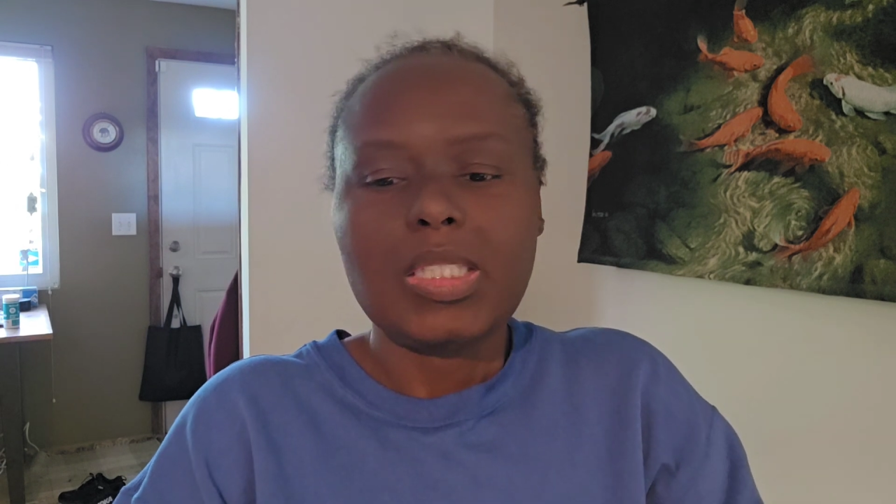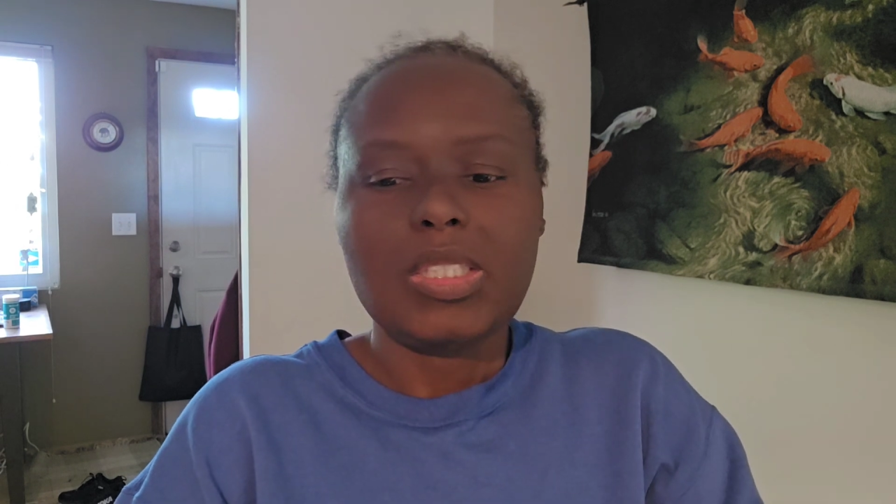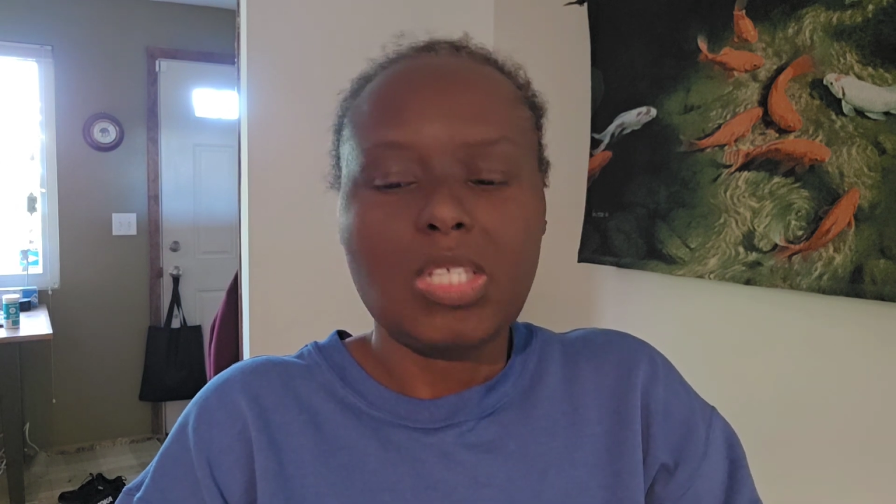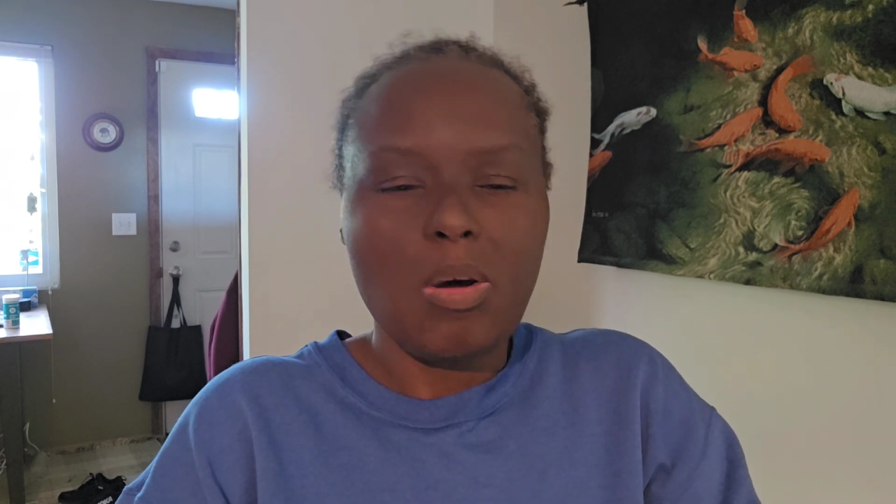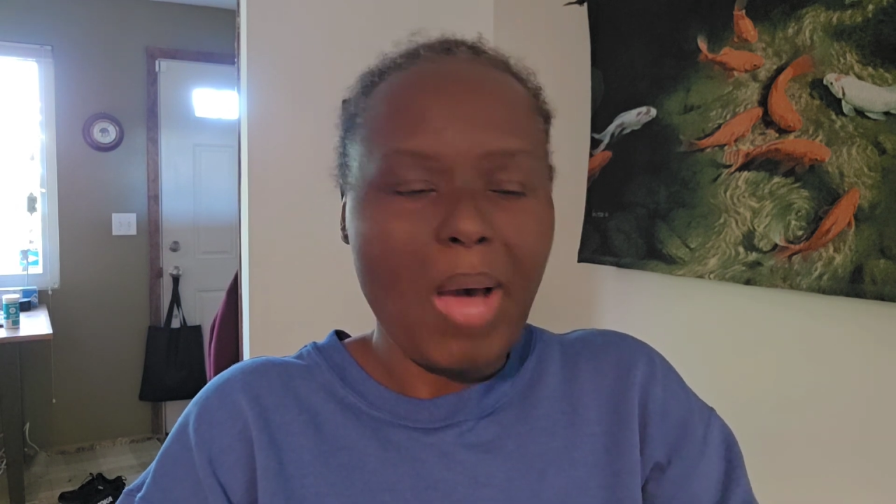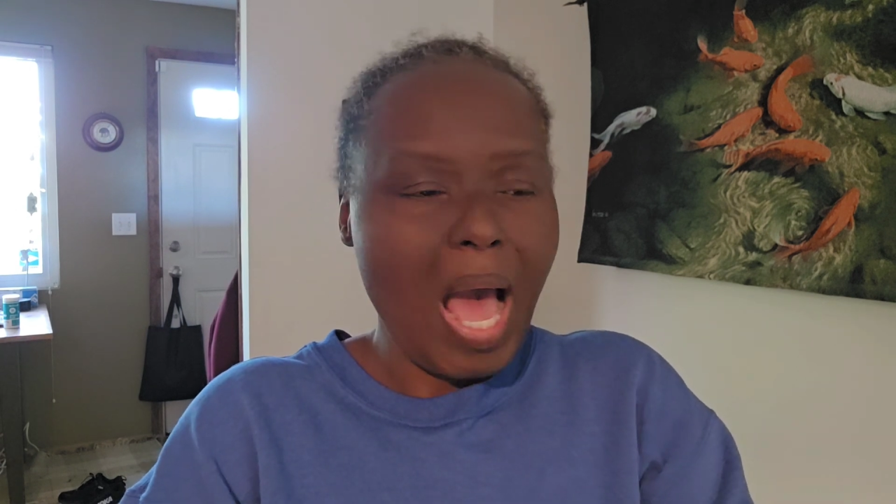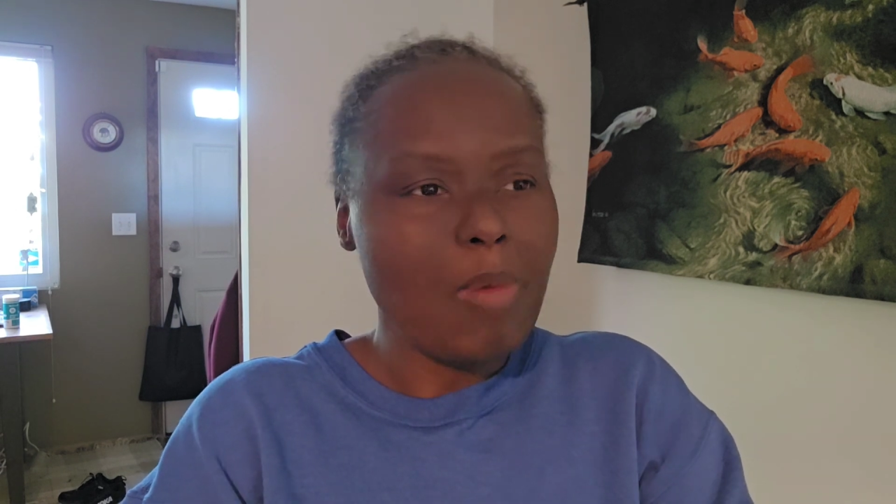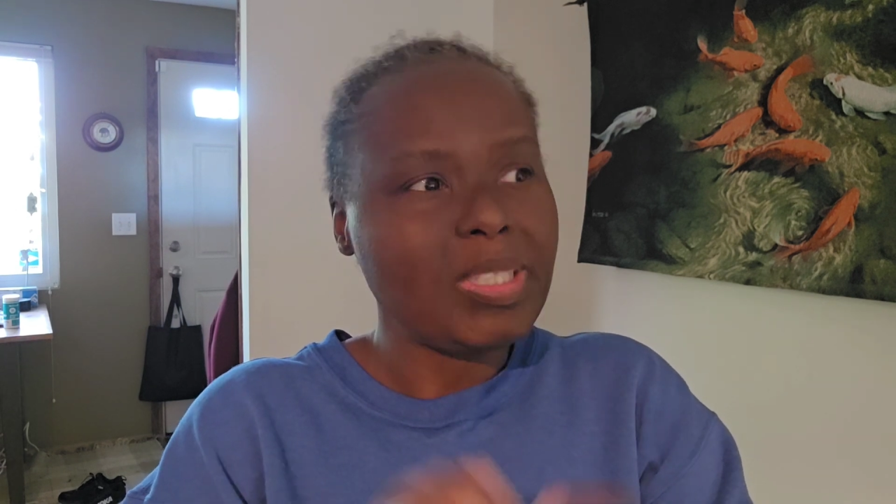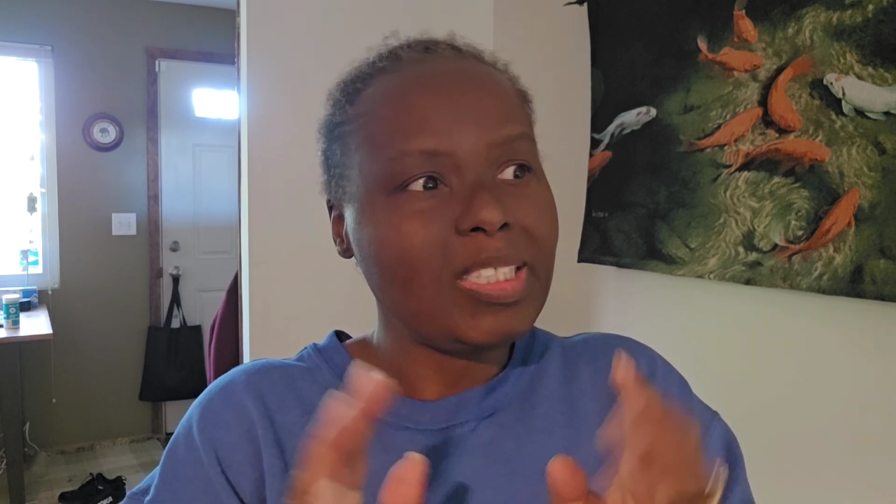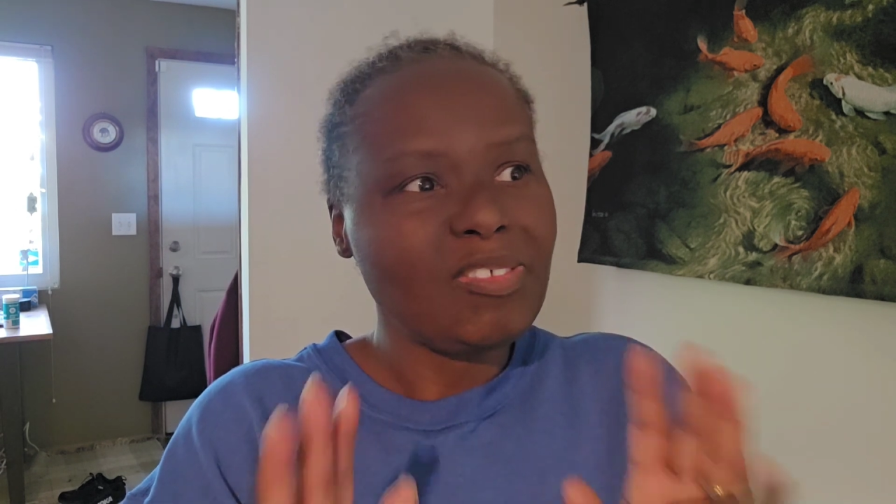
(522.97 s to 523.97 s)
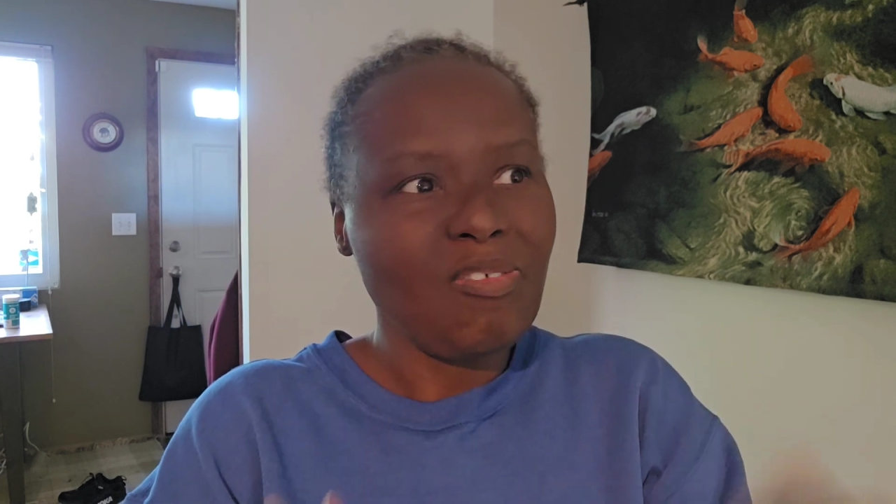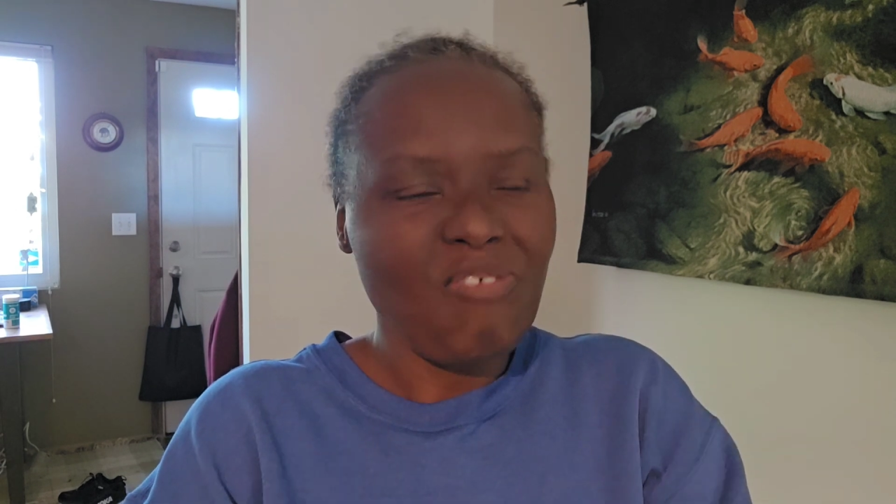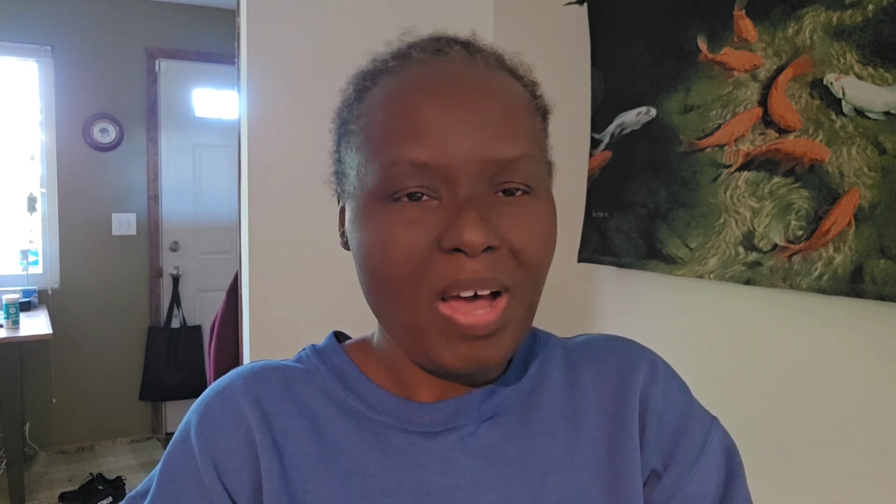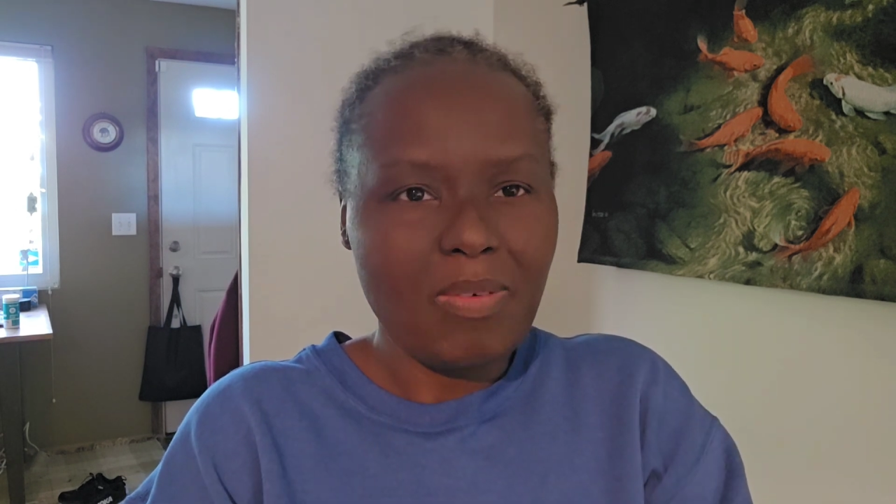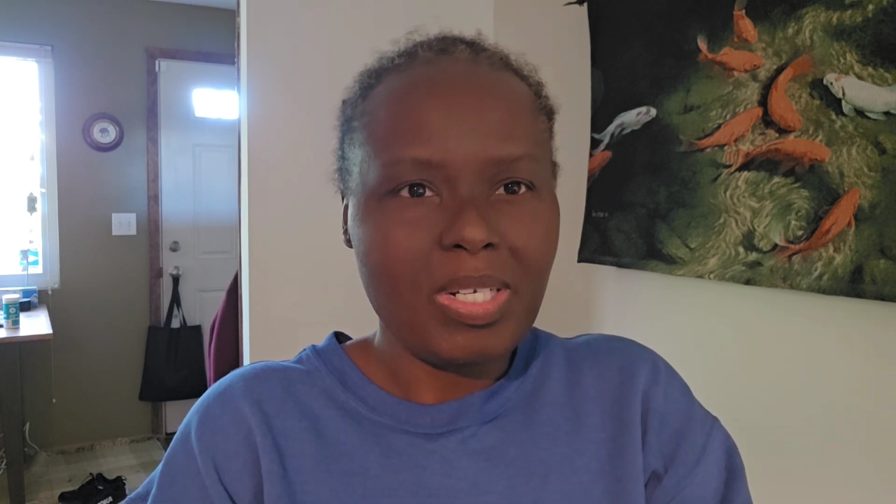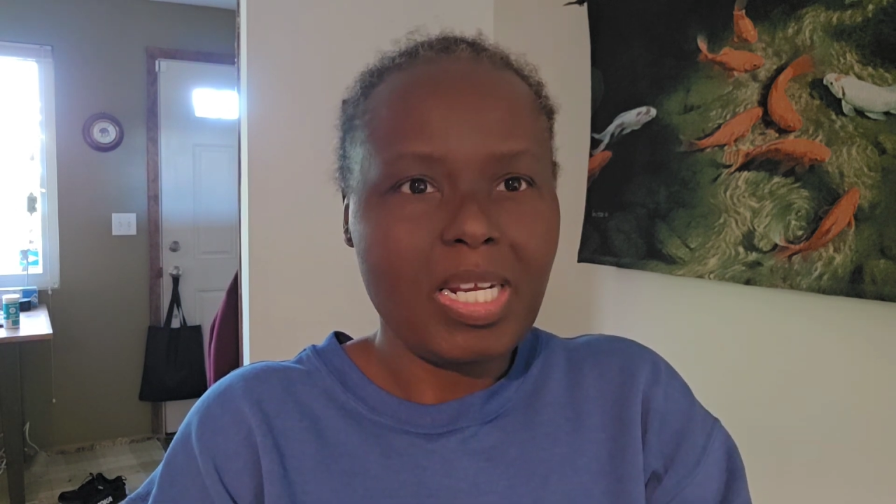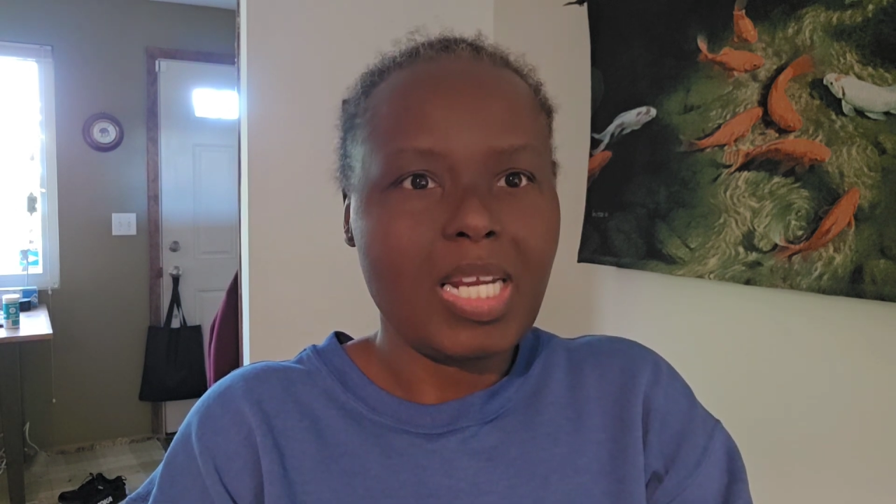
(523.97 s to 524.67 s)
So I found it,